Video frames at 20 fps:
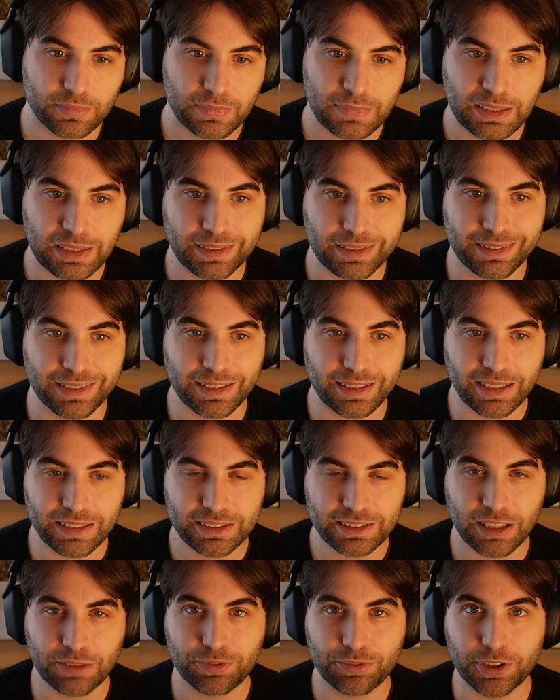it's
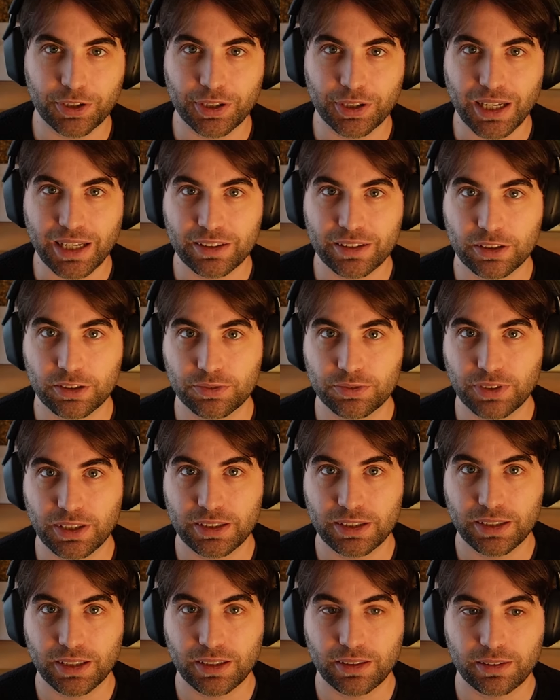a very
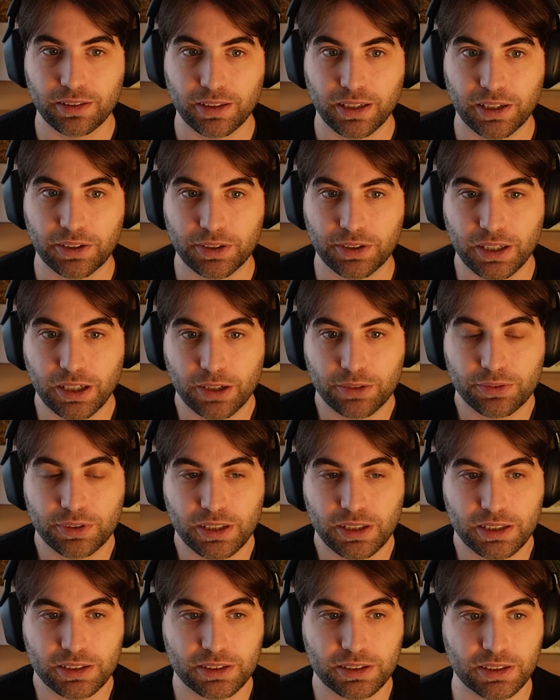underfunded area of the
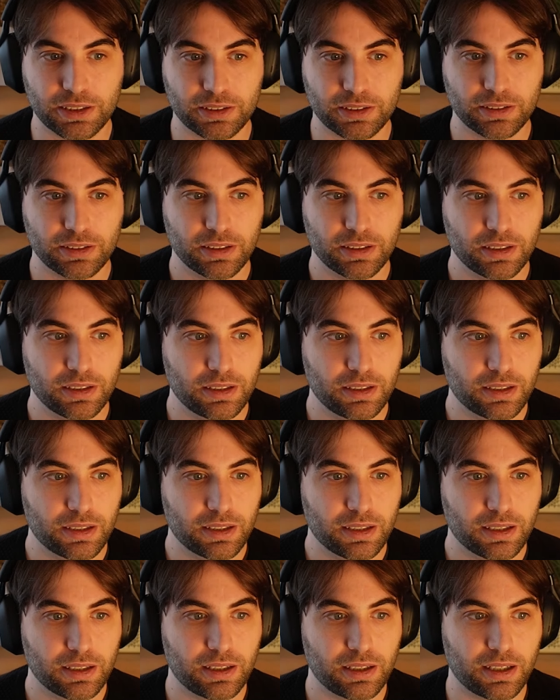engine,
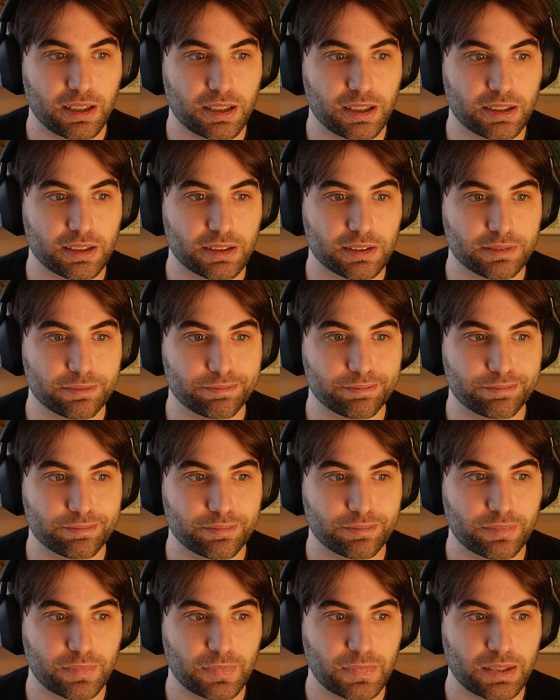and
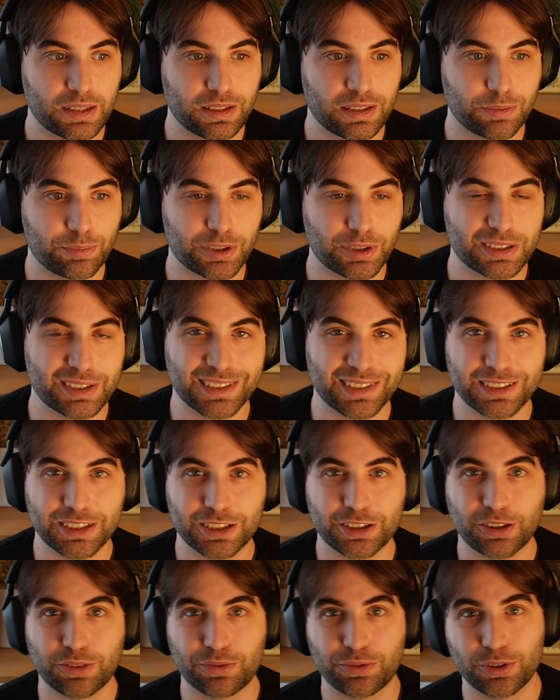the percentage
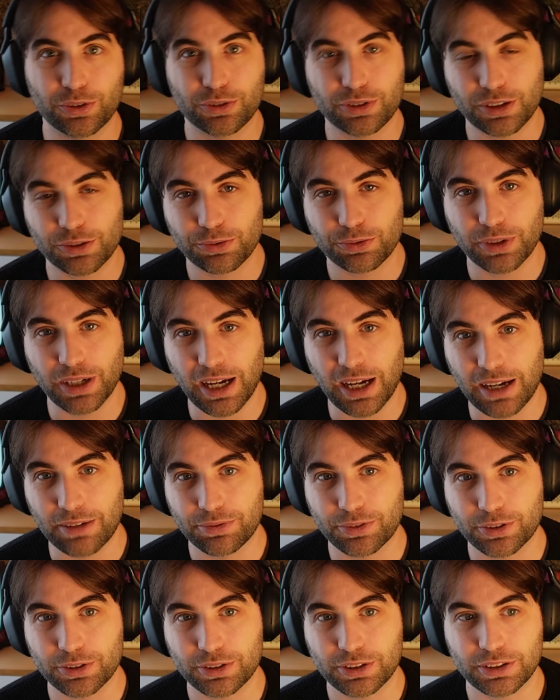of users we have for
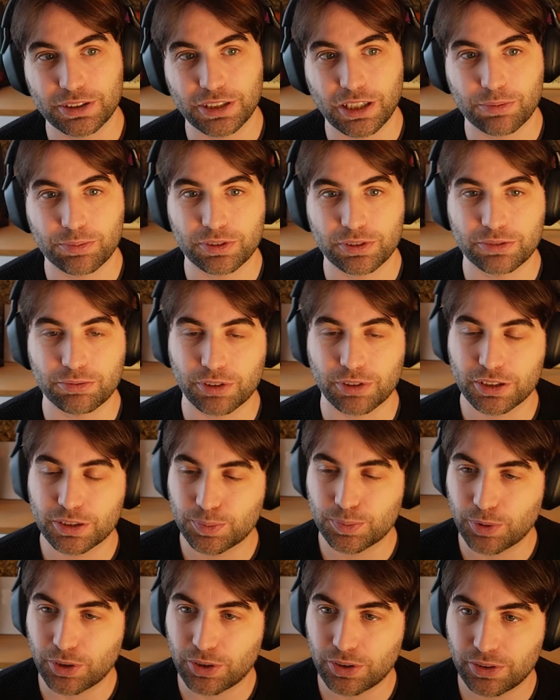C# is very
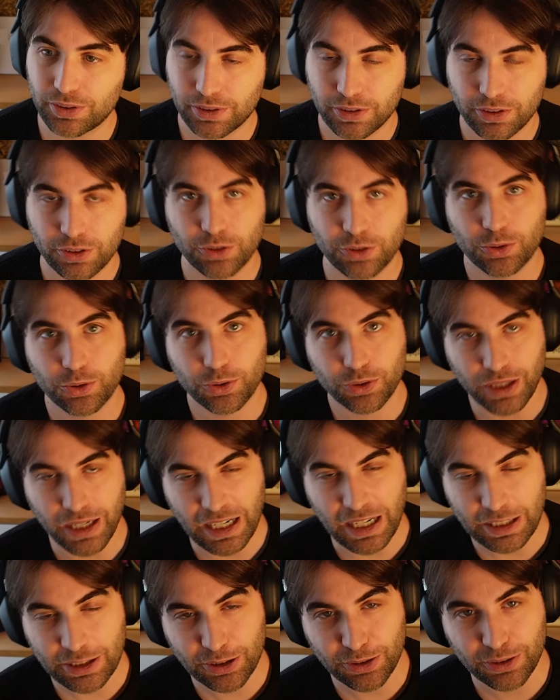small. You could
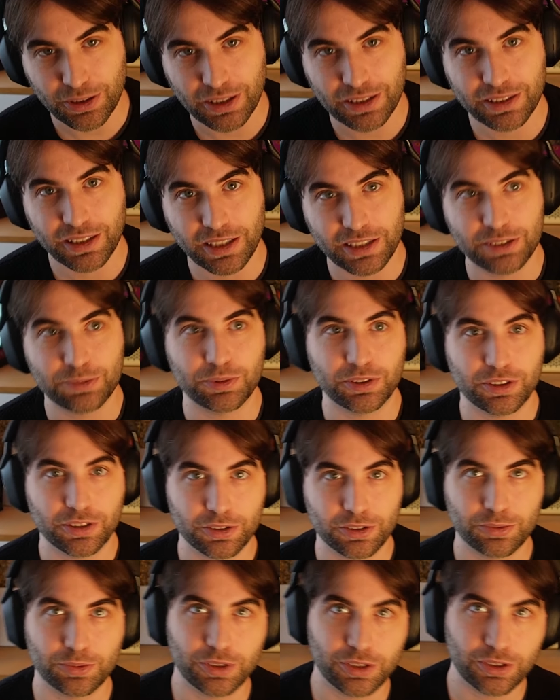argue that that's because
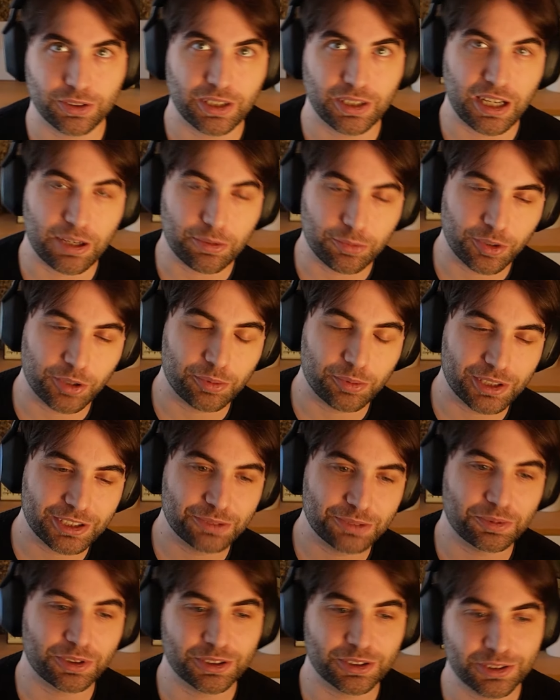we don't have web
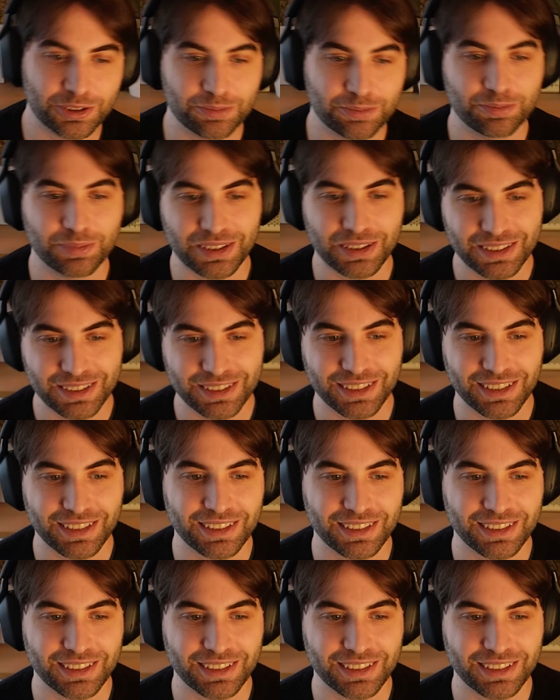exports, but still,